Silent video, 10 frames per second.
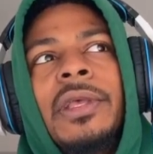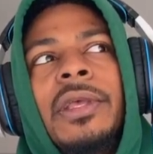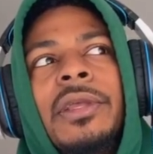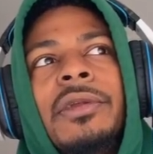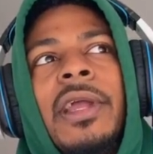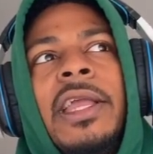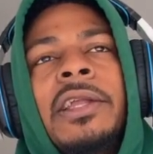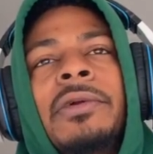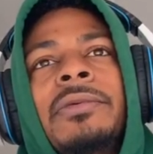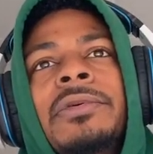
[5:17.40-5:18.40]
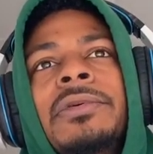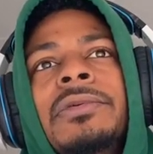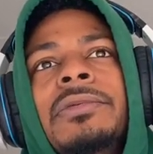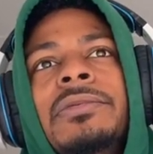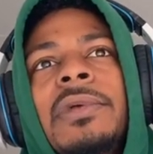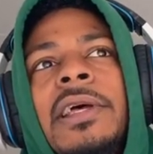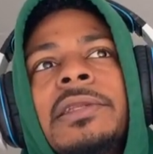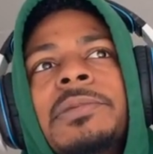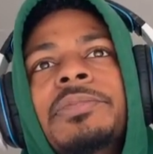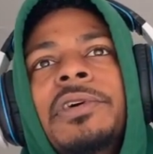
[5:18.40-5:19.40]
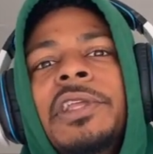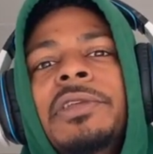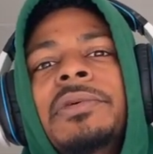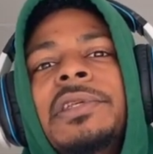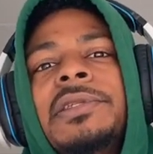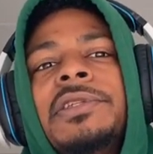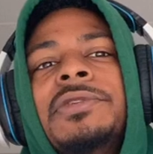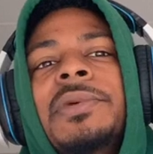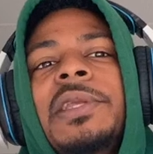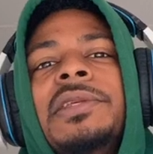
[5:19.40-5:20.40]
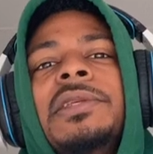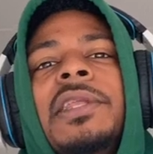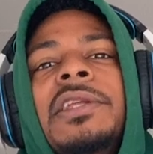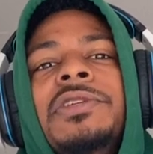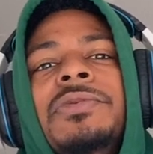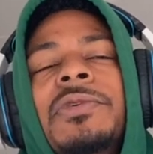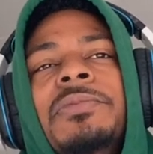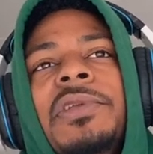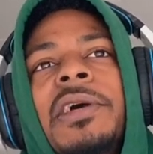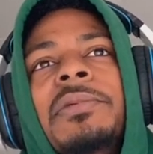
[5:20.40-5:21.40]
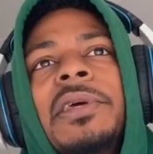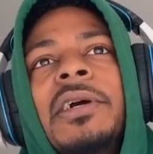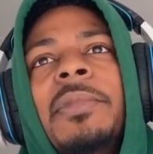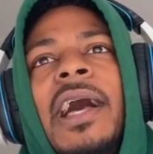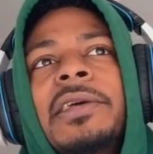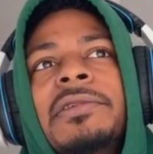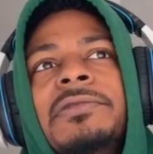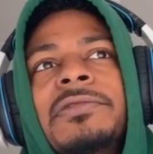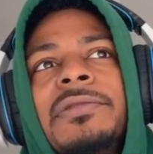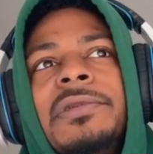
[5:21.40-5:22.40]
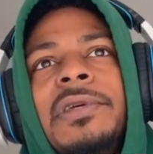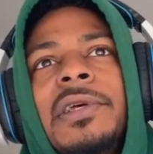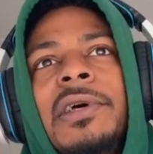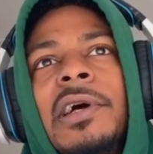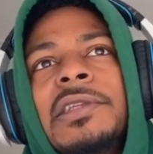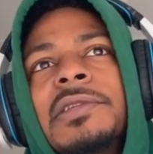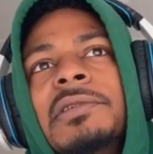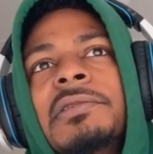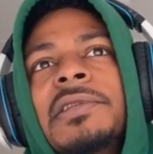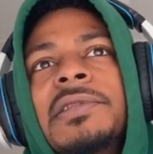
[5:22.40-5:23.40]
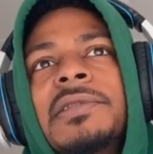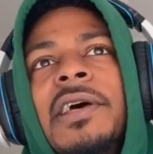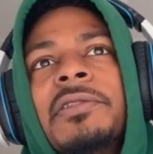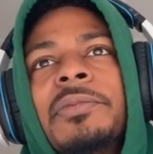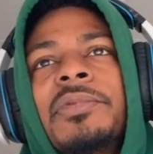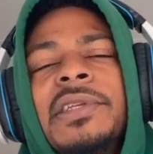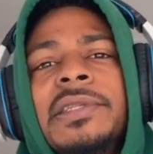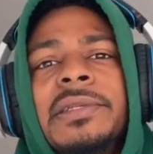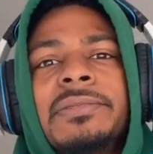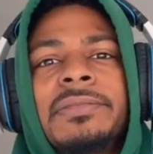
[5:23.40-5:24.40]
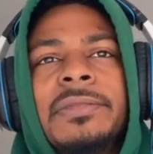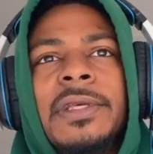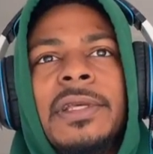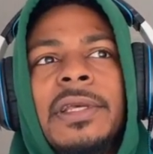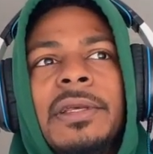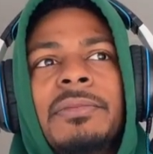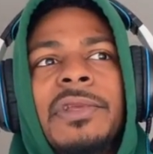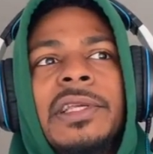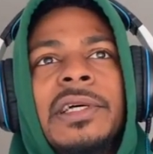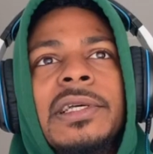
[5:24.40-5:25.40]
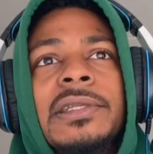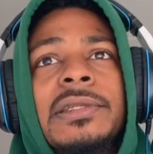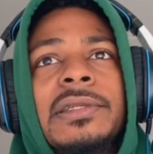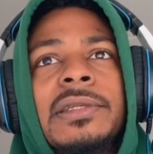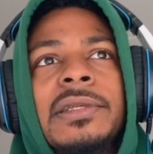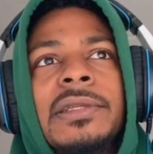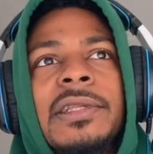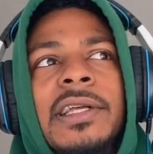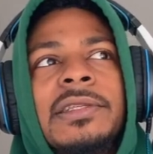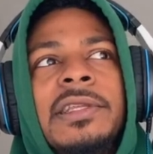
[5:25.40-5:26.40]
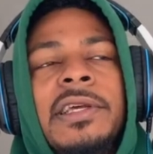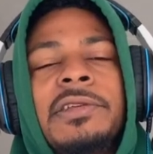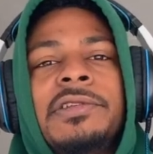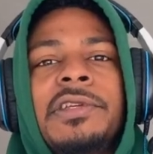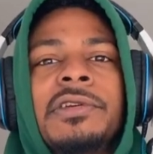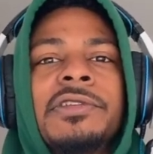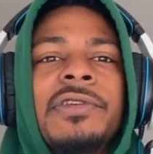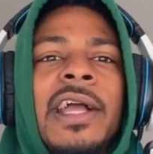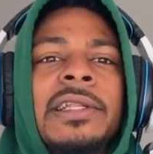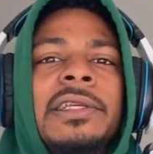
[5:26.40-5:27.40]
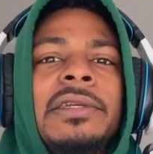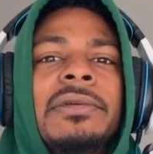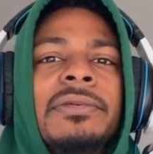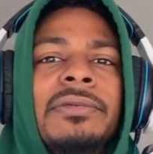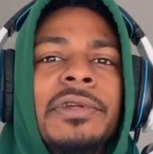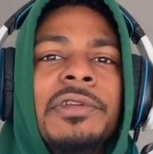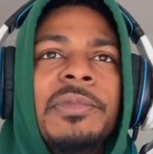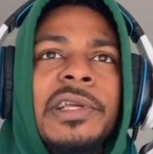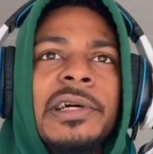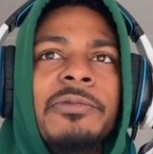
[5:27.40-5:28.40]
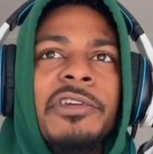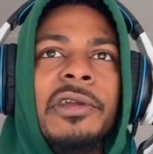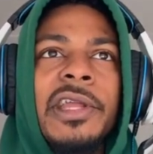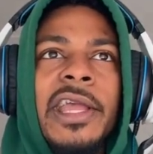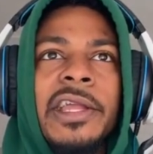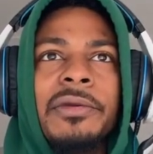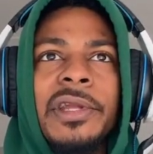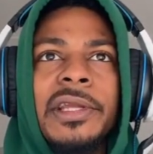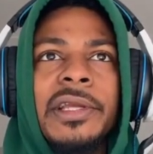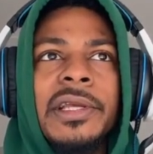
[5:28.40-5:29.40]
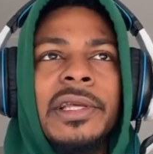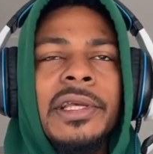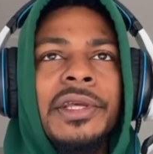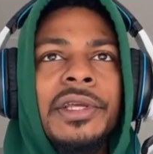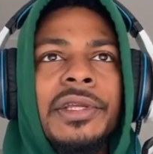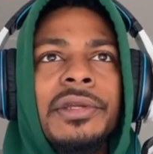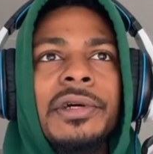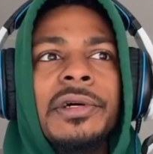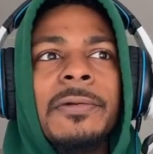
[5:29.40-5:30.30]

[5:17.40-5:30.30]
your anger will end up putting you in a situation that you won't be able to come out of, also known as death or prison, because that's the energy you're attracting when you become very angry. You know,